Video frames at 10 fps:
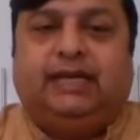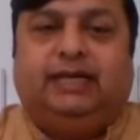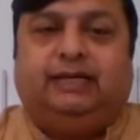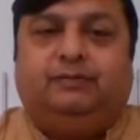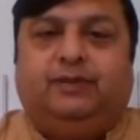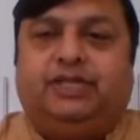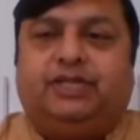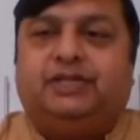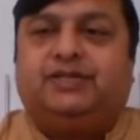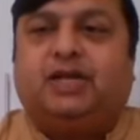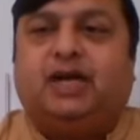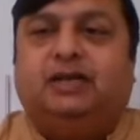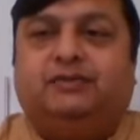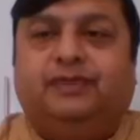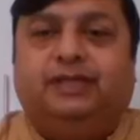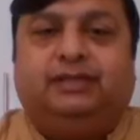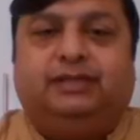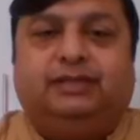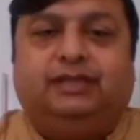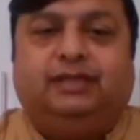And we shall start
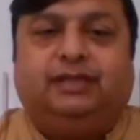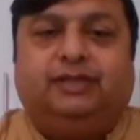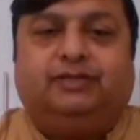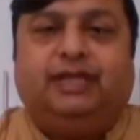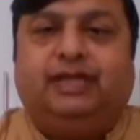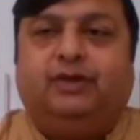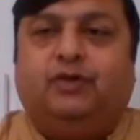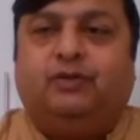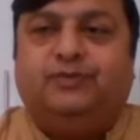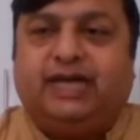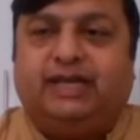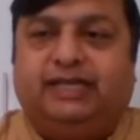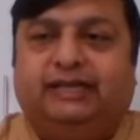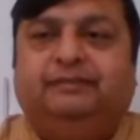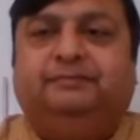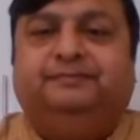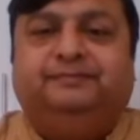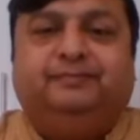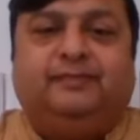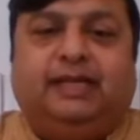with 3 Om chanting.
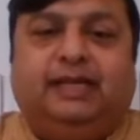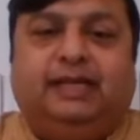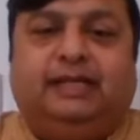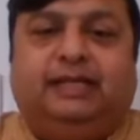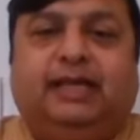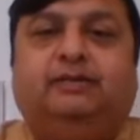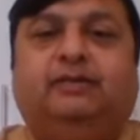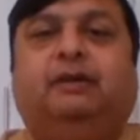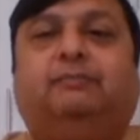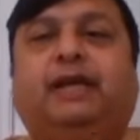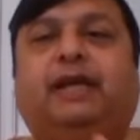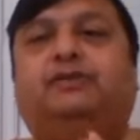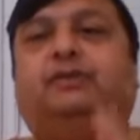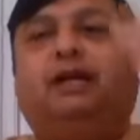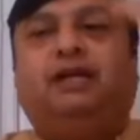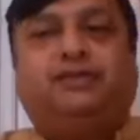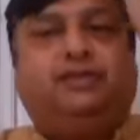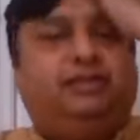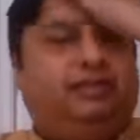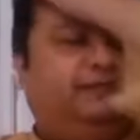Then we'll pray to the
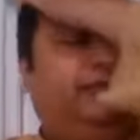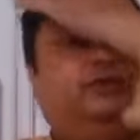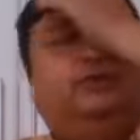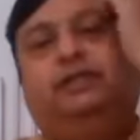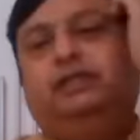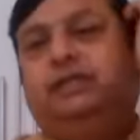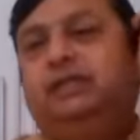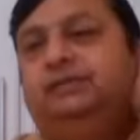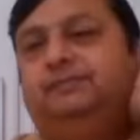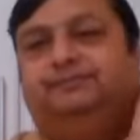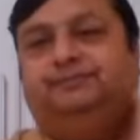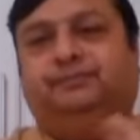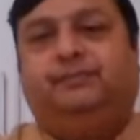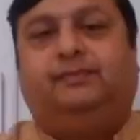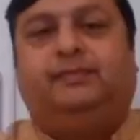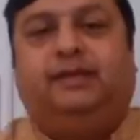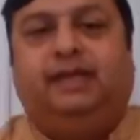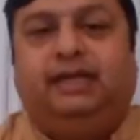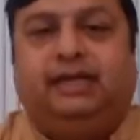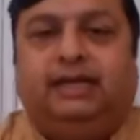masters by Guru Vandana.
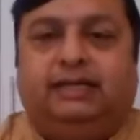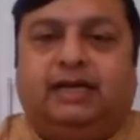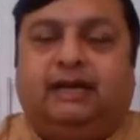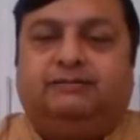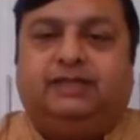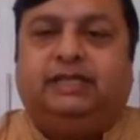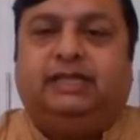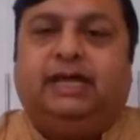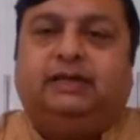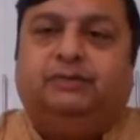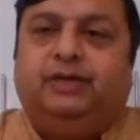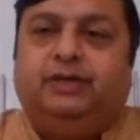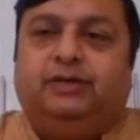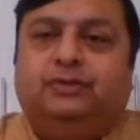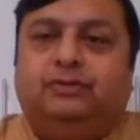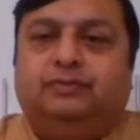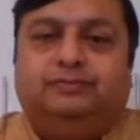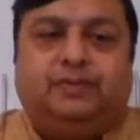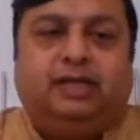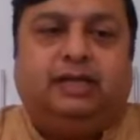And after that, we'll
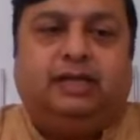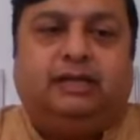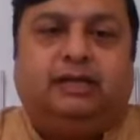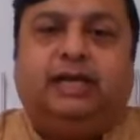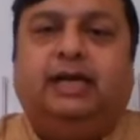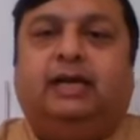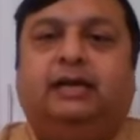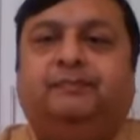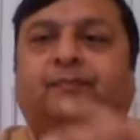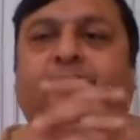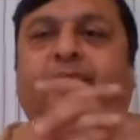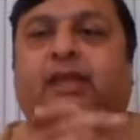do Kriya.